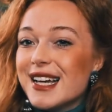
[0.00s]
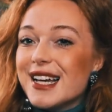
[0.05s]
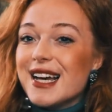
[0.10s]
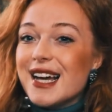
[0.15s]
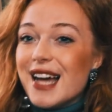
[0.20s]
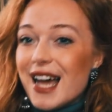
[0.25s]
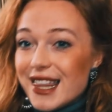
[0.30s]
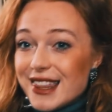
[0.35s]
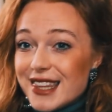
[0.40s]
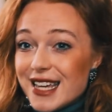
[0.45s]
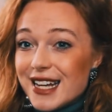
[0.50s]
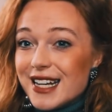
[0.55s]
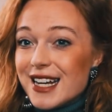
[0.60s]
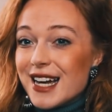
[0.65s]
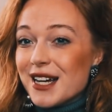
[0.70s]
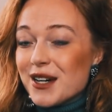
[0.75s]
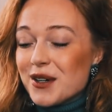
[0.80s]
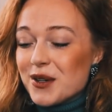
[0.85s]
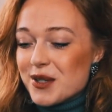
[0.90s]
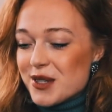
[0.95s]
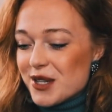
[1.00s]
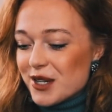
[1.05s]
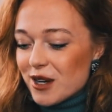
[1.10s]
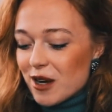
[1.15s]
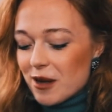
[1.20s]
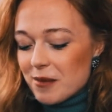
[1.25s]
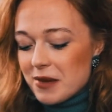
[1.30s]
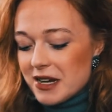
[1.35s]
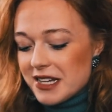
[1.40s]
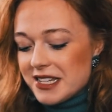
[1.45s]
And then I also
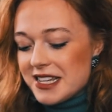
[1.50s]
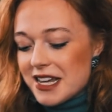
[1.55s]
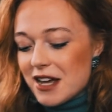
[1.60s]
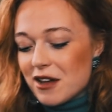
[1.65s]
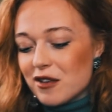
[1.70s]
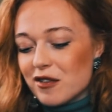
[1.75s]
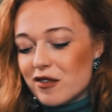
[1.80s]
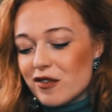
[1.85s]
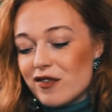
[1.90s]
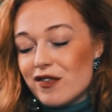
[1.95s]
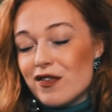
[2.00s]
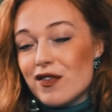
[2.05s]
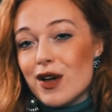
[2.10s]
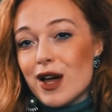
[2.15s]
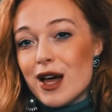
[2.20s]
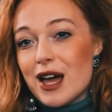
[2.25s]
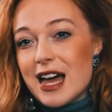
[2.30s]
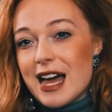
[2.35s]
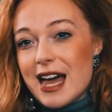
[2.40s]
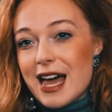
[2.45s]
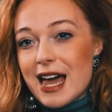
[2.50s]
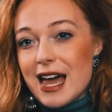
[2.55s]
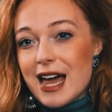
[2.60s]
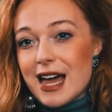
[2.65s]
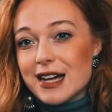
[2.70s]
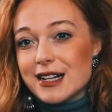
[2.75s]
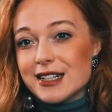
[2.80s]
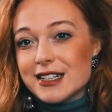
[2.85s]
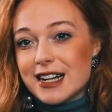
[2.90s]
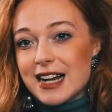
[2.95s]
got myself a
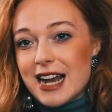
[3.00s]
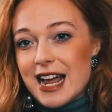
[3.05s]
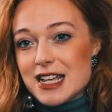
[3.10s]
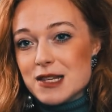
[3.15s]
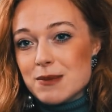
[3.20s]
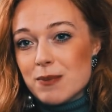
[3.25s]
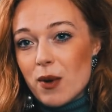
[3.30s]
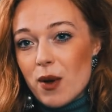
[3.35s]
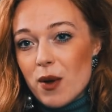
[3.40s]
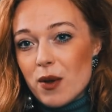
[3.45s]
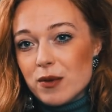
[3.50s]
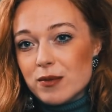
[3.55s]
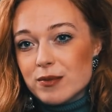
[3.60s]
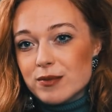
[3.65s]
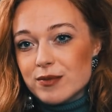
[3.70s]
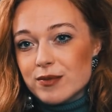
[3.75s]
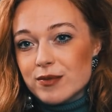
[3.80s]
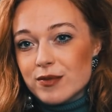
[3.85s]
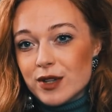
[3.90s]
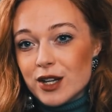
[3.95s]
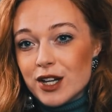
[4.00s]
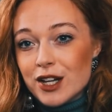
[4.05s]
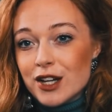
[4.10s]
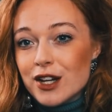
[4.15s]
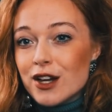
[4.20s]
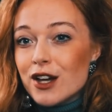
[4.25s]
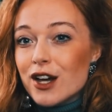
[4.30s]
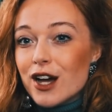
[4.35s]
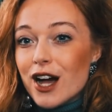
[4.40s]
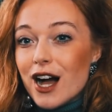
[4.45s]
glass ball.
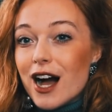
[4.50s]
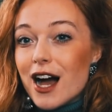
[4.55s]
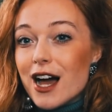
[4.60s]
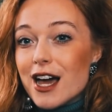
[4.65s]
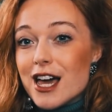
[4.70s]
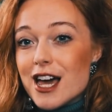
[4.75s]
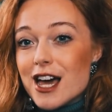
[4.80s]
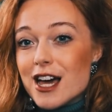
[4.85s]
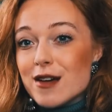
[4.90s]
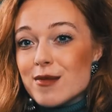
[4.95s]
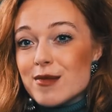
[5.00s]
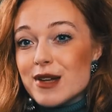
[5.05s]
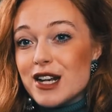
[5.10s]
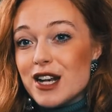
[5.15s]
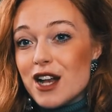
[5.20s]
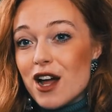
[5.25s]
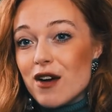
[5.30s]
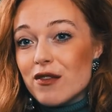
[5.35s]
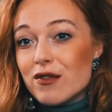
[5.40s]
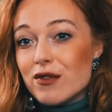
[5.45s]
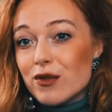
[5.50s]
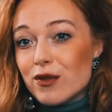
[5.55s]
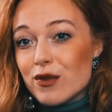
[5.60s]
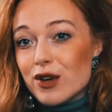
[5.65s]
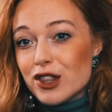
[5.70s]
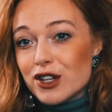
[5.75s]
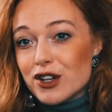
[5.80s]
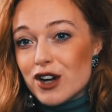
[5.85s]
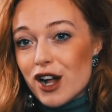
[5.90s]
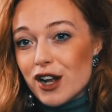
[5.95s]
I am in love
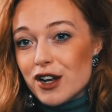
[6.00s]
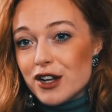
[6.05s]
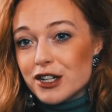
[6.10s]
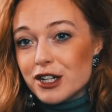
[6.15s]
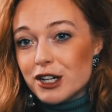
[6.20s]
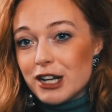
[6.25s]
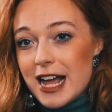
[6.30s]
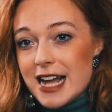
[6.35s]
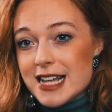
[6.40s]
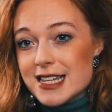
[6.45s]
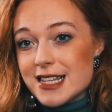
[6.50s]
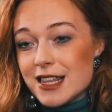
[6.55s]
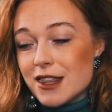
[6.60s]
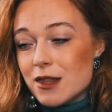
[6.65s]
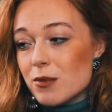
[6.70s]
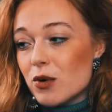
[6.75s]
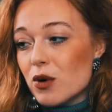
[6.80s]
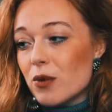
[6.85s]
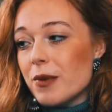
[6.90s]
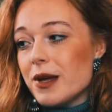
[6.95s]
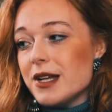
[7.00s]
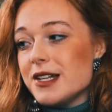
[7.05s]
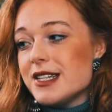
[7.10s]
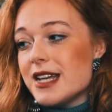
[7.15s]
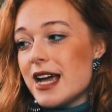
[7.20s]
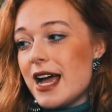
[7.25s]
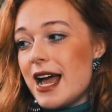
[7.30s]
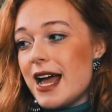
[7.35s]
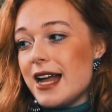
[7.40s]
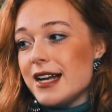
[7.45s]
with colored glass at the moment
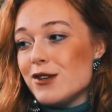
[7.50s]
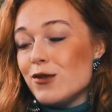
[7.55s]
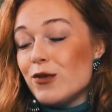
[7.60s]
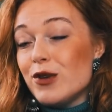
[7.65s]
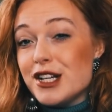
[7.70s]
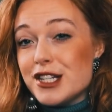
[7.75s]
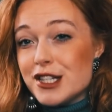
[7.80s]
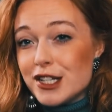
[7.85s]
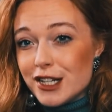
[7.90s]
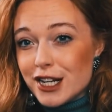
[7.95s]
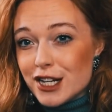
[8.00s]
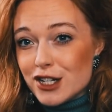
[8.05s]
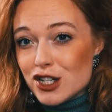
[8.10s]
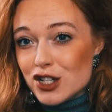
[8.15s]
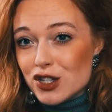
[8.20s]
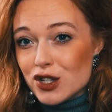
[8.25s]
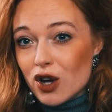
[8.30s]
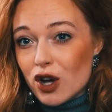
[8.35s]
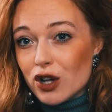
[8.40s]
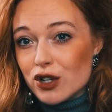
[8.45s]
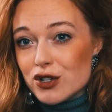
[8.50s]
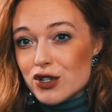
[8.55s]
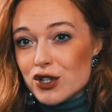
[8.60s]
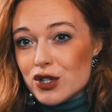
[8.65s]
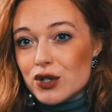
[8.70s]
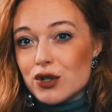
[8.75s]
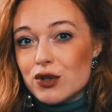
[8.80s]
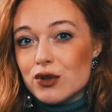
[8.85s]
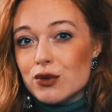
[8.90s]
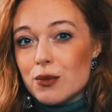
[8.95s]
and recently I just got
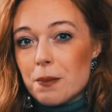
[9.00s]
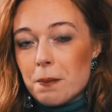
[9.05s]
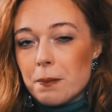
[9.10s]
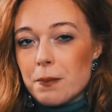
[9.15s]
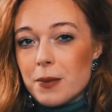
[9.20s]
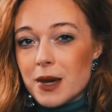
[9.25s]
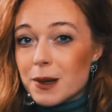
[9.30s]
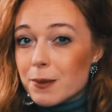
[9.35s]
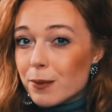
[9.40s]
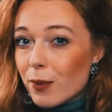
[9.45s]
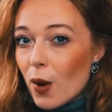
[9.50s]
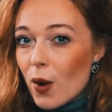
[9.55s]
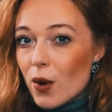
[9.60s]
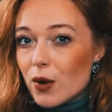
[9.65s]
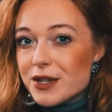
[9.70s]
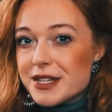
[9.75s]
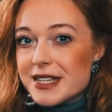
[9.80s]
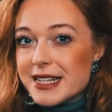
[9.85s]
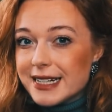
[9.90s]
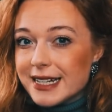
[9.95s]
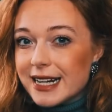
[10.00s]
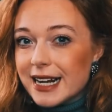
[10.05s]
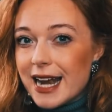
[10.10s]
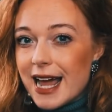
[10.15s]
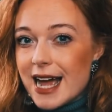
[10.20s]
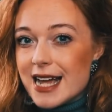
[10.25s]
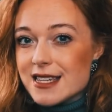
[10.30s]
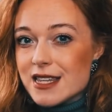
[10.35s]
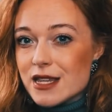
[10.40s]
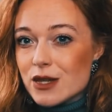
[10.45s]
two big balls in
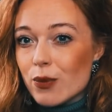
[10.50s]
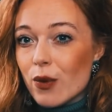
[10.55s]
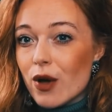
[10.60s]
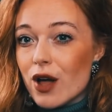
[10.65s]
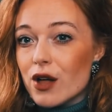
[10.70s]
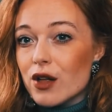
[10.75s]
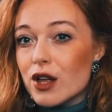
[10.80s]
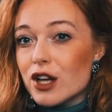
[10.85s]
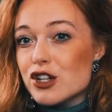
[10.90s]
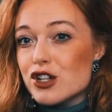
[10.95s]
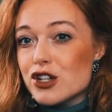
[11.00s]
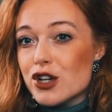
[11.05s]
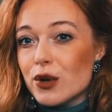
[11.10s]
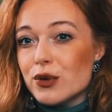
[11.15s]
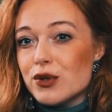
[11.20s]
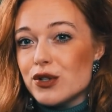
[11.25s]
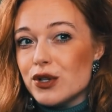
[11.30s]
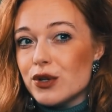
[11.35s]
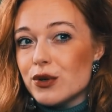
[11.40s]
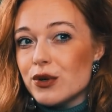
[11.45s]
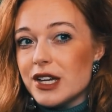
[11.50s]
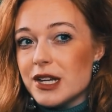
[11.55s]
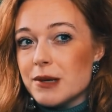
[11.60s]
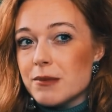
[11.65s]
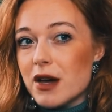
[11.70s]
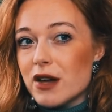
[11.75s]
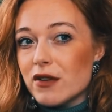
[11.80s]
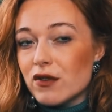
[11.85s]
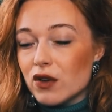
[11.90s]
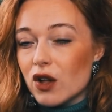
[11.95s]
glass as well. I showed you in
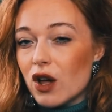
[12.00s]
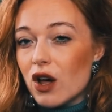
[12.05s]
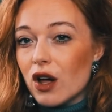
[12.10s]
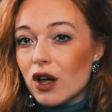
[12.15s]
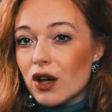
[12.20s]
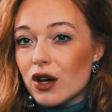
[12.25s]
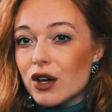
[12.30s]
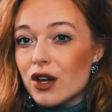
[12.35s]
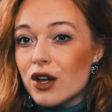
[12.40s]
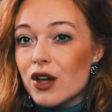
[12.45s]
my vlog.